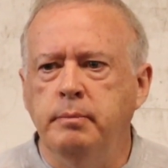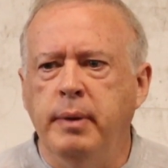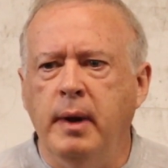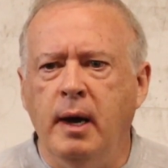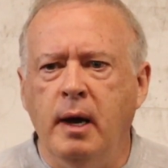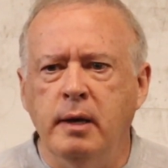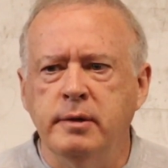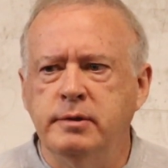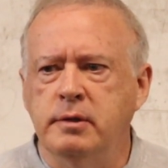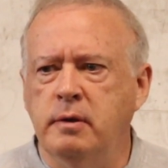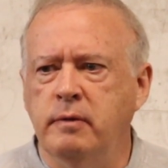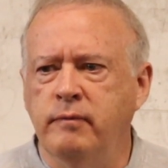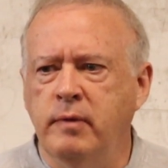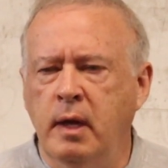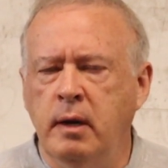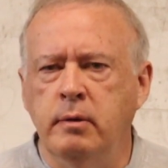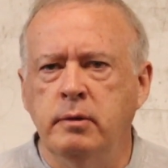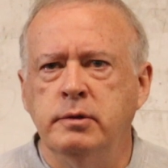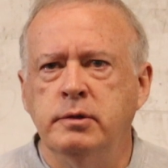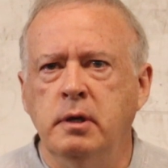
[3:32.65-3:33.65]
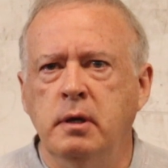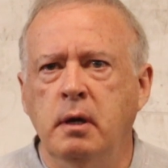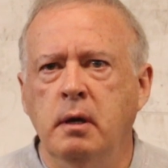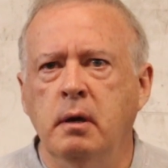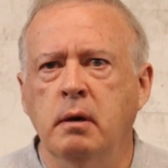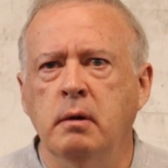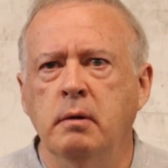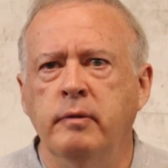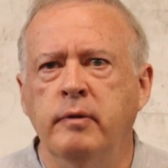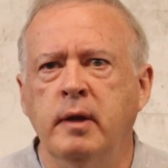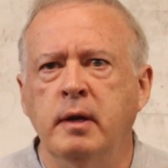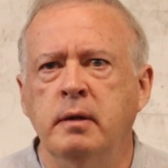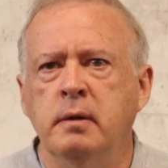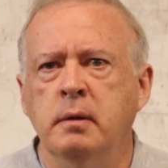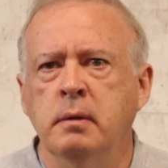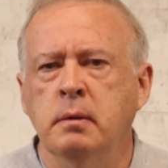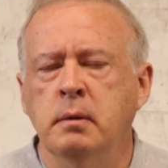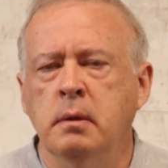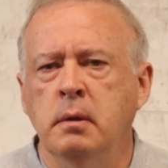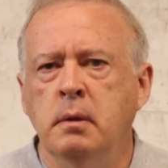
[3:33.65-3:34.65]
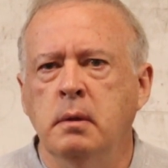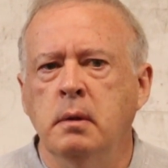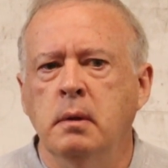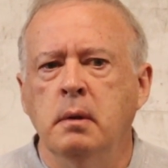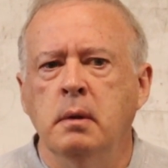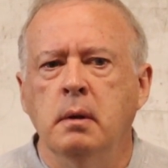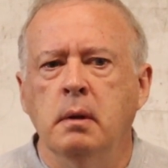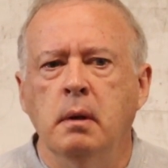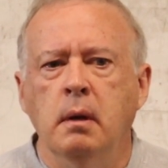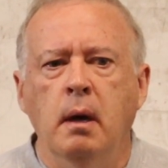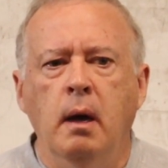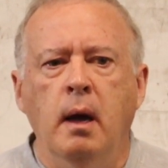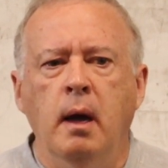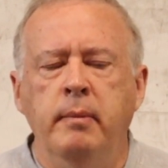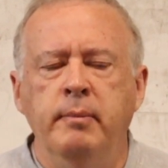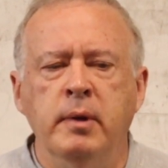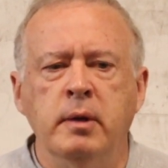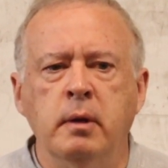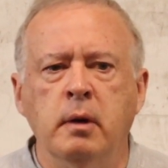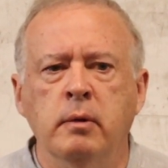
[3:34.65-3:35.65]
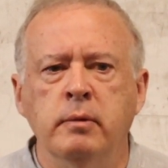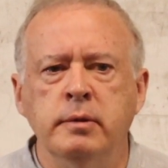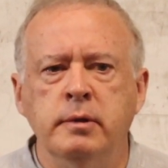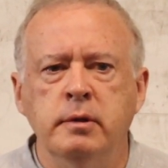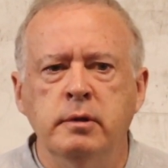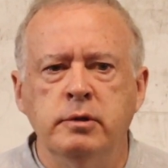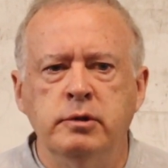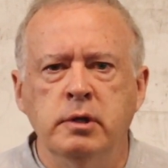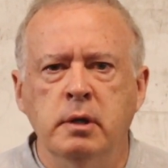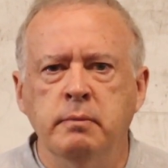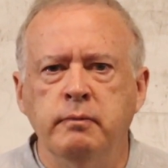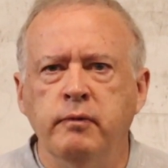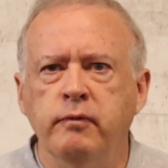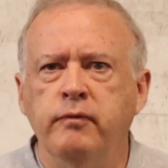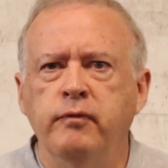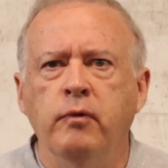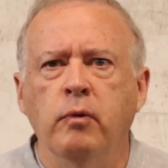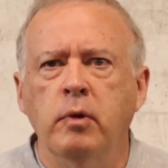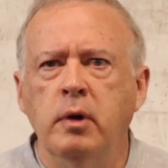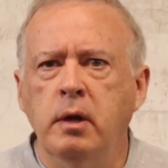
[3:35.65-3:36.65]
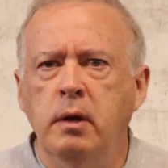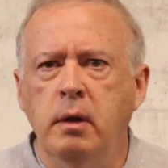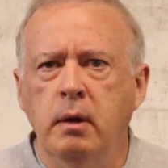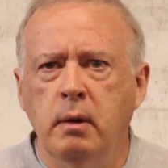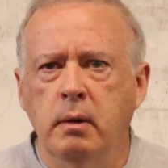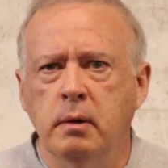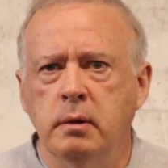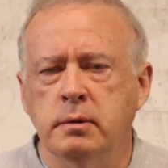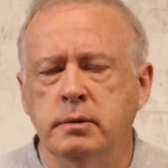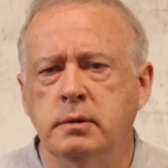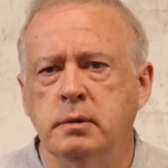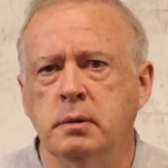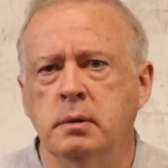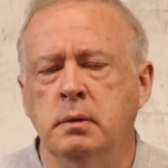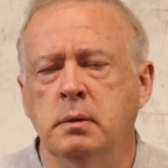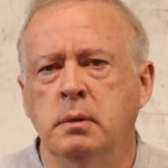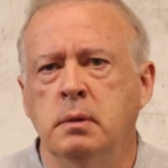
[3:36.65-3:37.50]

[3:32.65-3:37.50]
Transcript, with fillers: positive energy here that I've been going to the gym for 40 years